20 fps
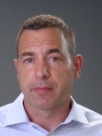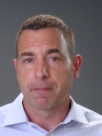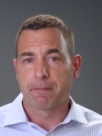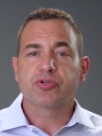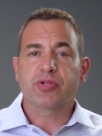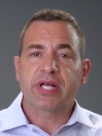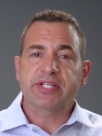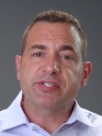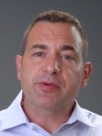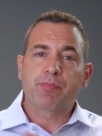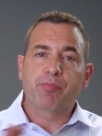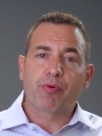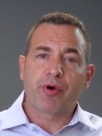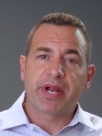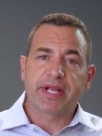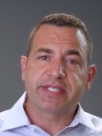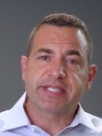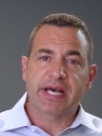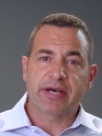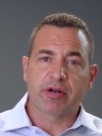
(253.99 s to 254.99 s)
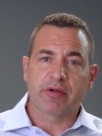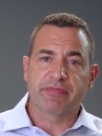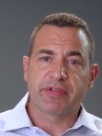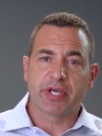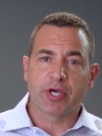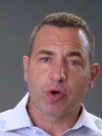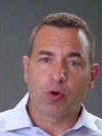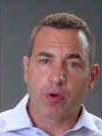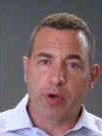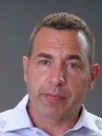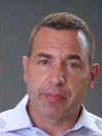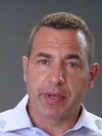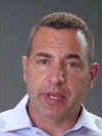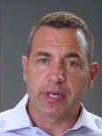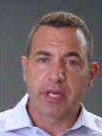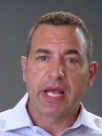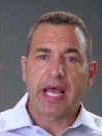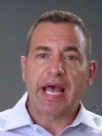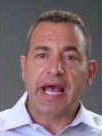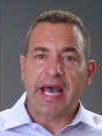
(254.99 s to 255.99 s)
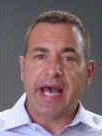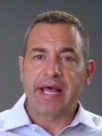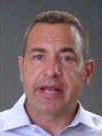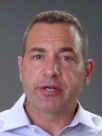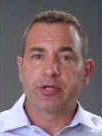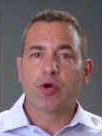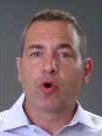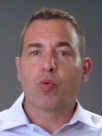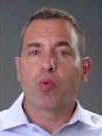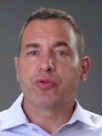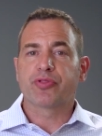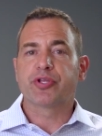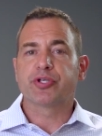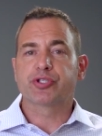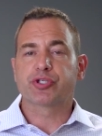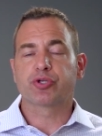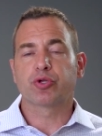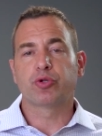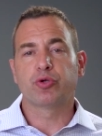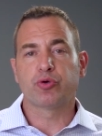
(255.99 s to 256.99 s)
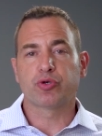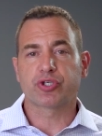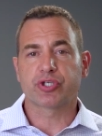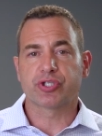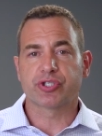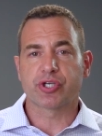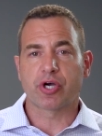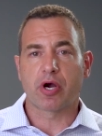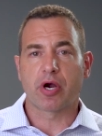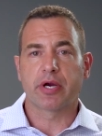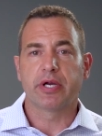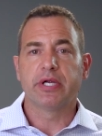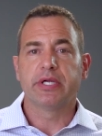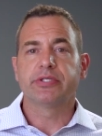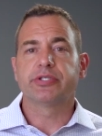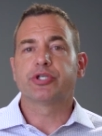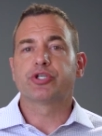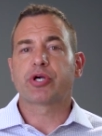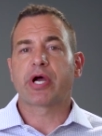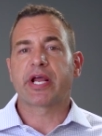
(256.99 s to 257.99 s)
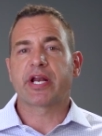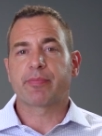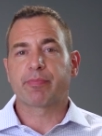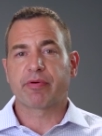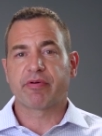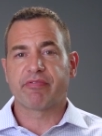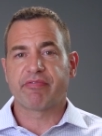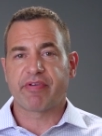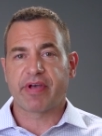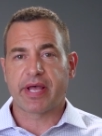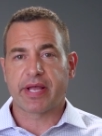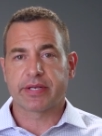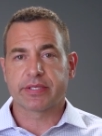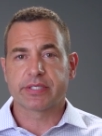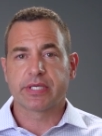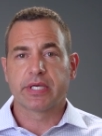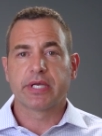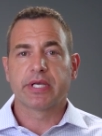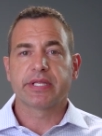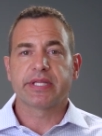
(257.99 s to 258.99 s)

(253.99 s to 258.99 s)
So that's a breakdown of the equipment and what the solutions are to try to prevent